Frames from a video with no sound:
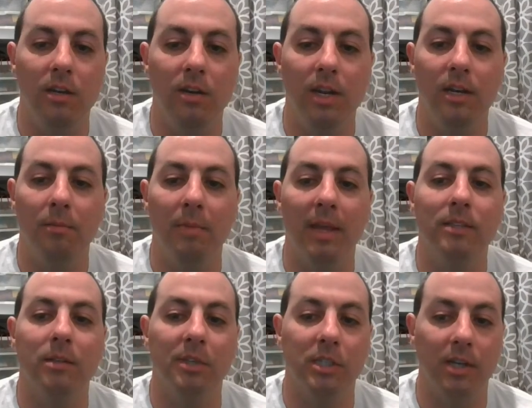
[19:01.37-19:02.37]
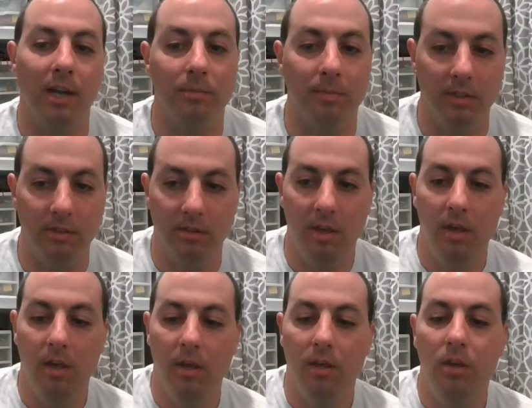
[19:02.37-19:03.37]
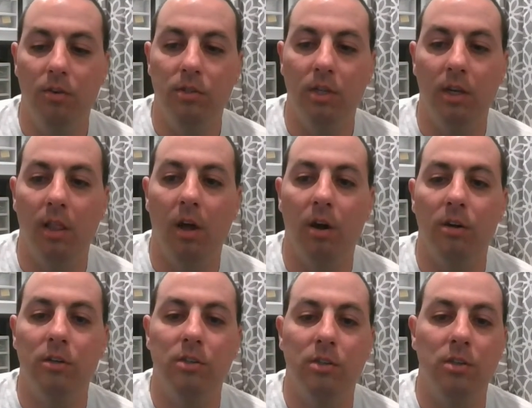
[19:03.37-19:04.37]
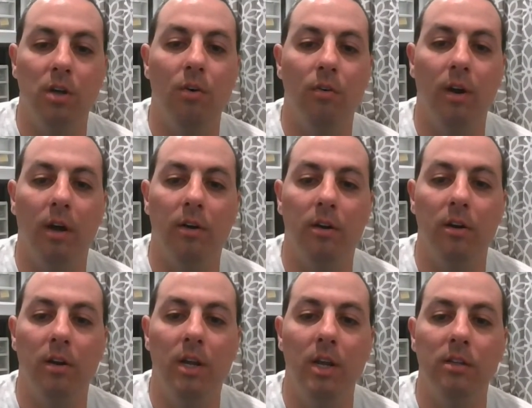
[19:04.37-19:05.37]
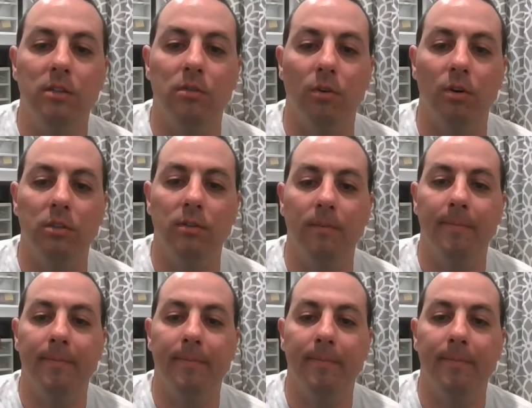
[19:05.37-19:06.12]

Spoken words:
you need to make some adjustments. Using a large stone under your heat source